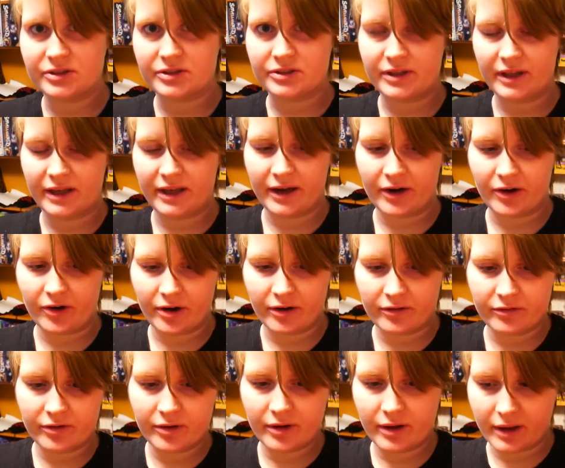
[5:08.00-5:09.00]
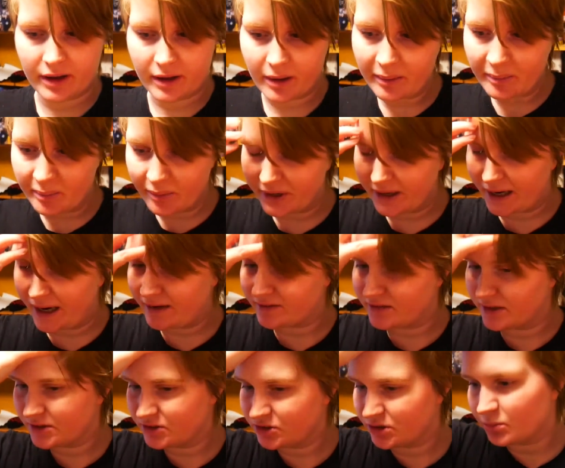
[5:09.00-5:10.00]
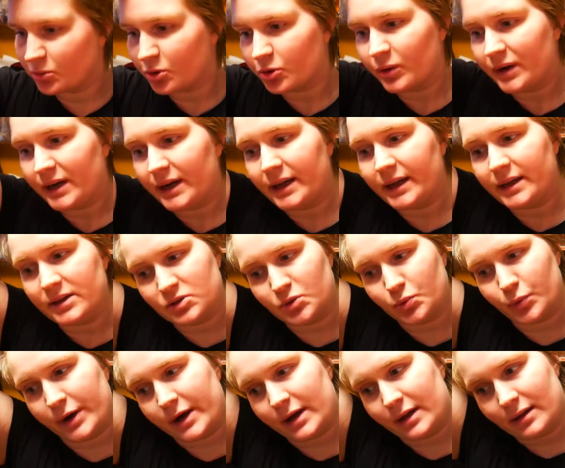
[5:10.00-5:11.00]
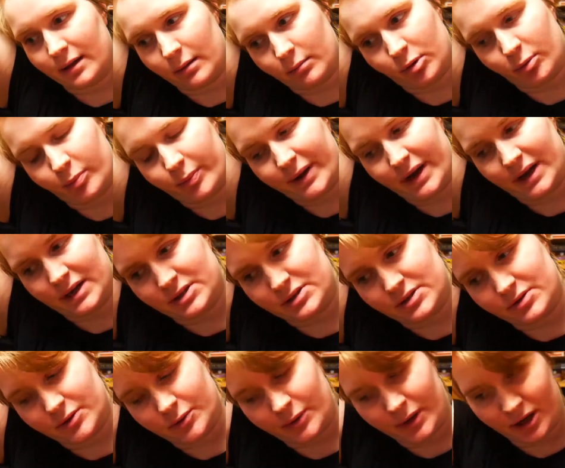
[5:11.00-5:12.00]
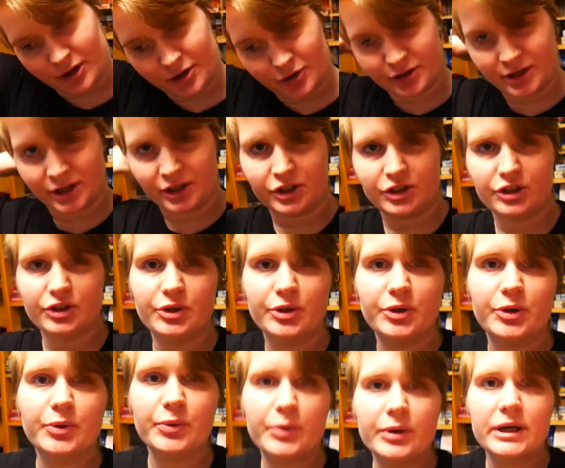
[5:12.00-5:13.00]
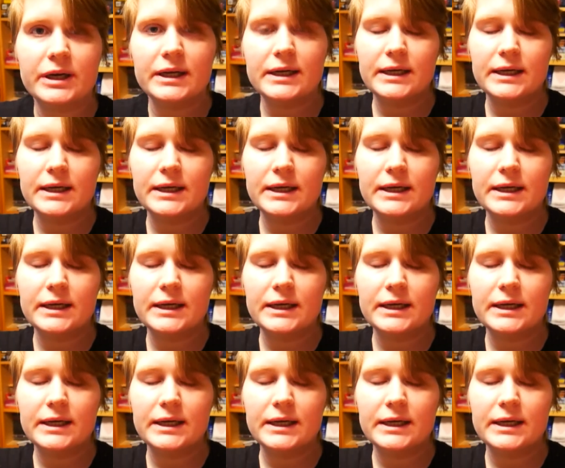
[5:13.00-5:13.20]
to take care of, but I have done some more reading as well. I'm on page 302,